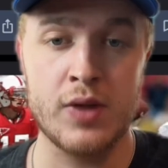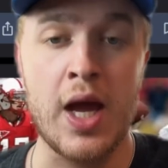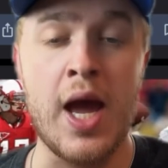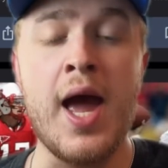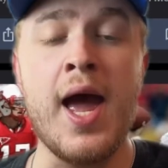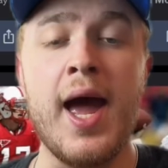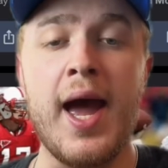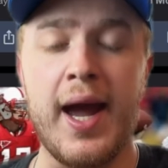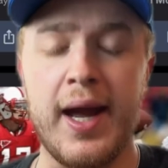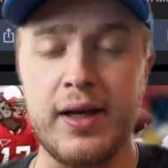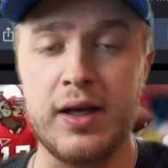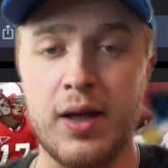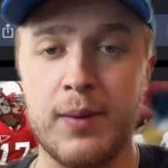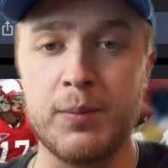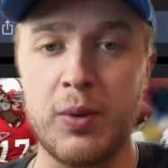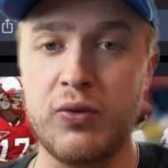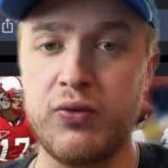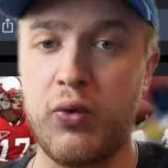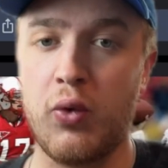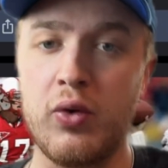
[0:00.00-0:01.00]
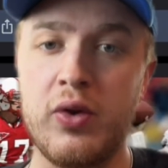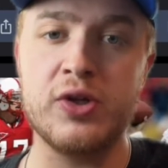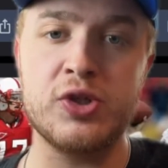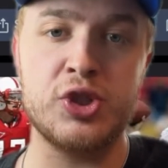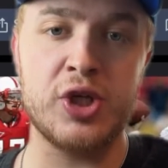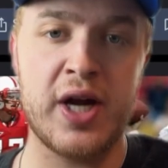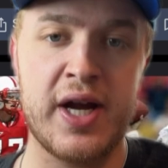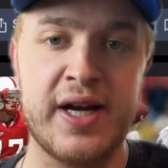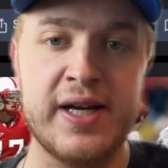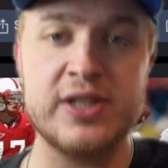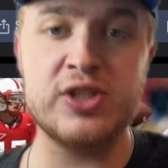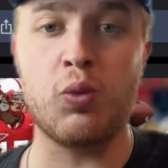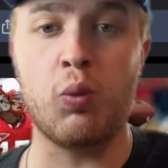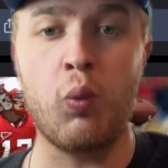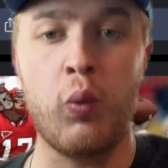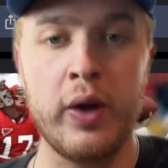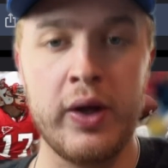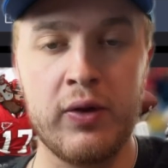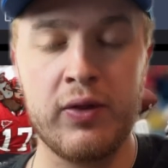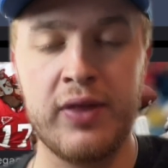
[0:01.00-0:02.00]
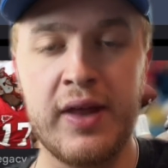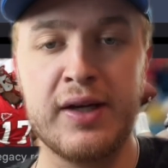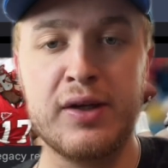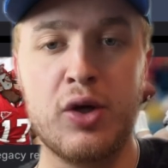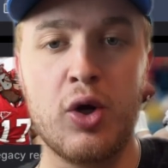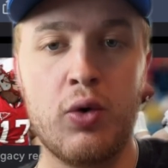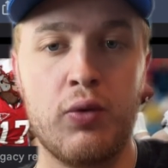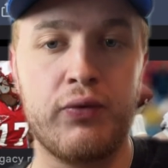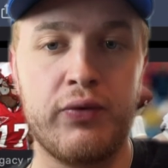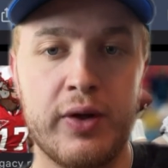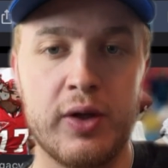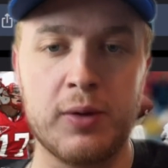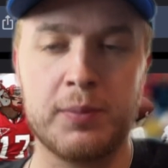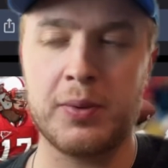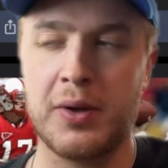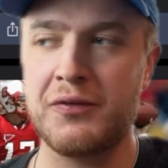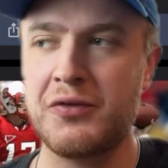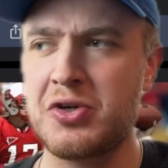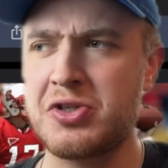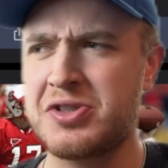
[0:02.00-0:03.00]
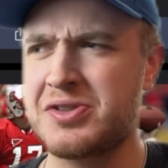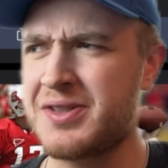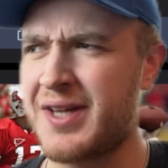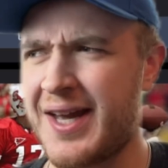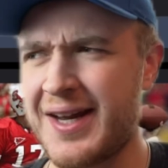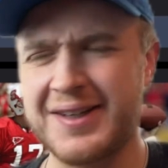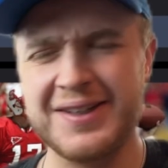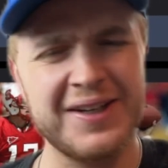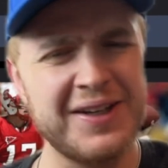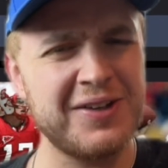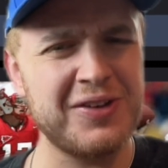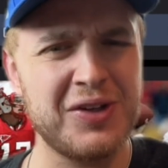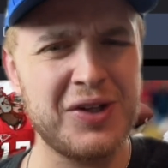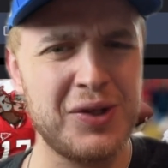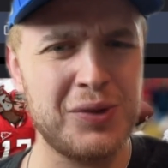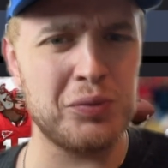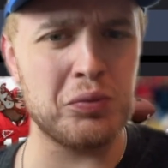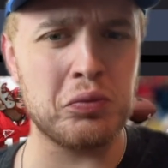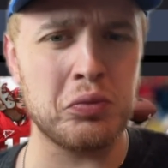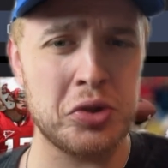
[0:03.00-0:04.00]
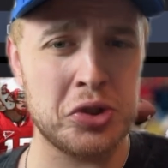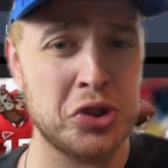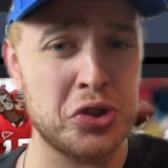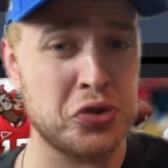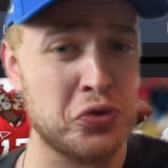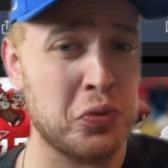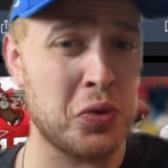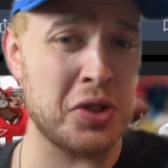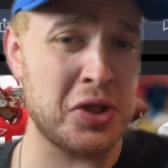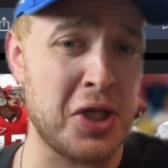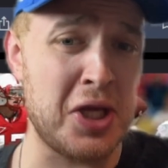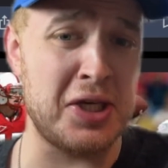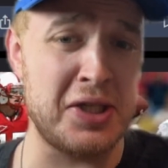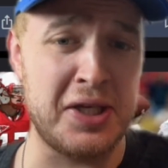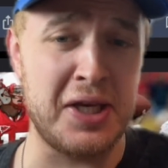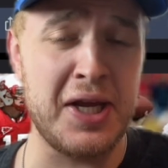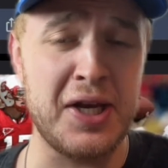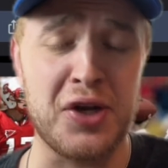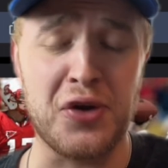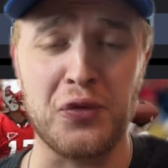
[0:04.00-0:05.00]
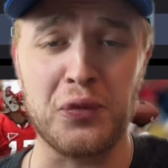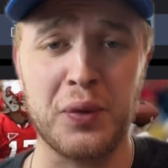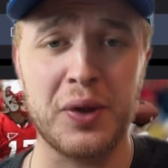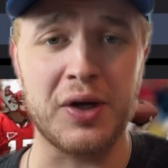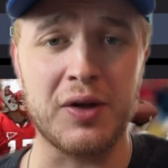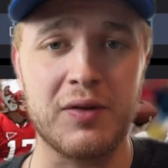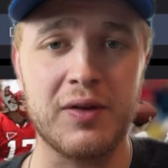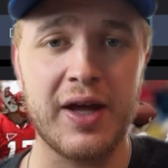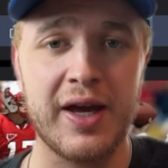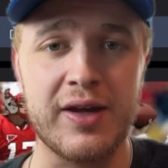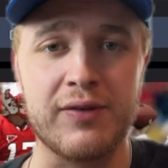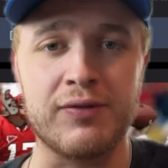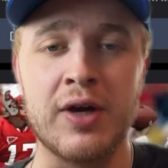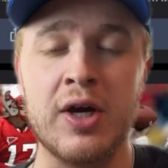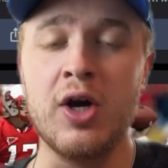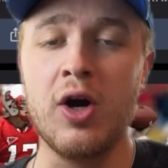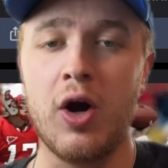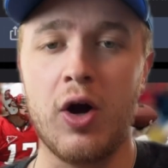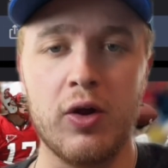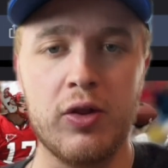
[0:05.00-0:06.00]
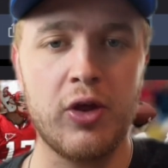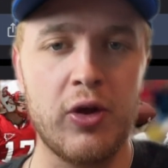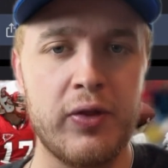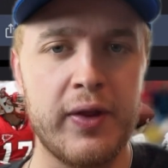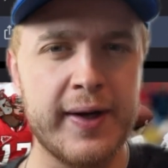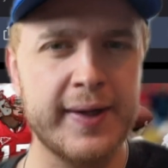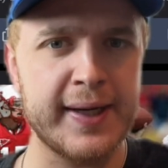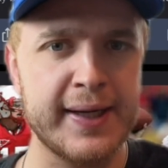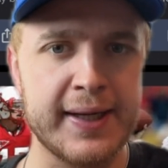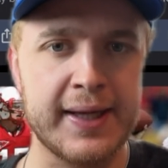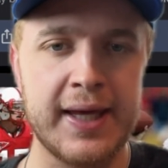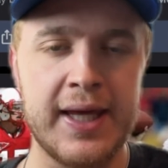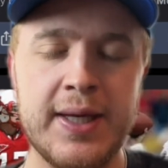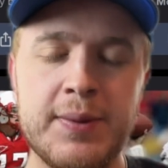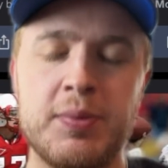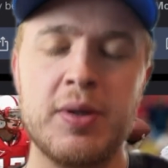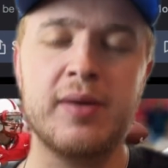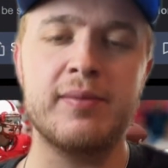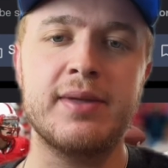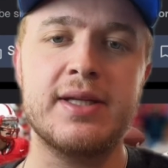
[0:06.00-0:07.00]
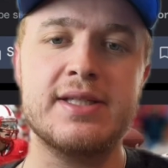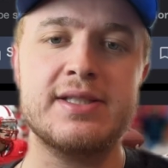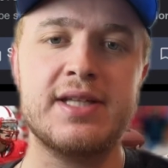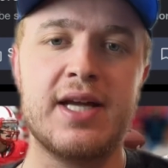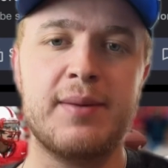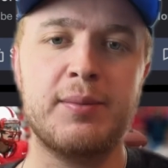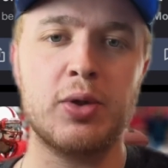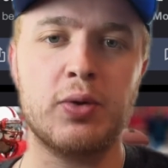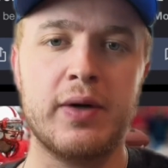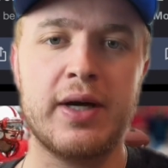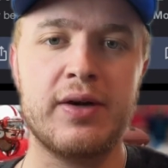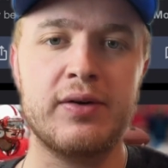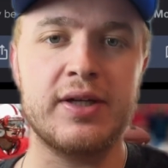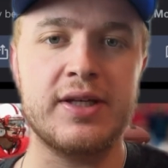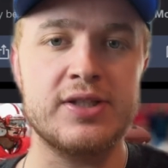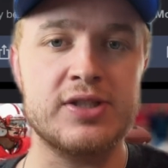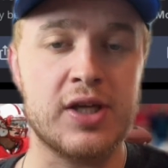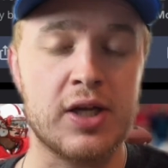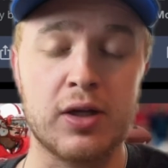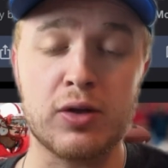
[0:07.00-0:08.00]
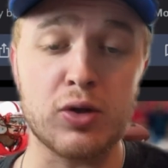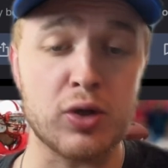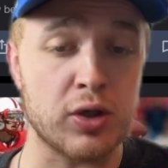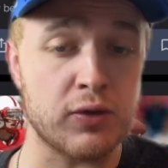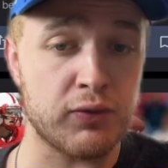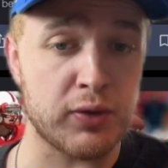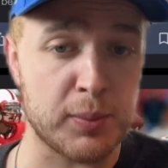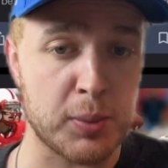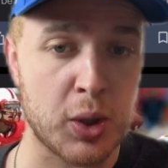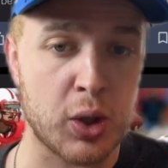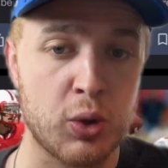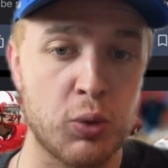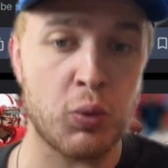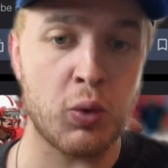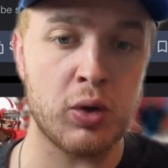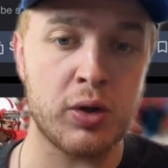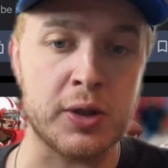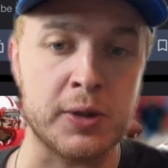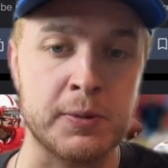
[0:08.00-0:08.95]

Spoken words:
At number 4, the Giants will then go Philip Rivers, technically, which is what they did in real life, although they're going to keep him this time around. He's going to learn from Kurt Warner.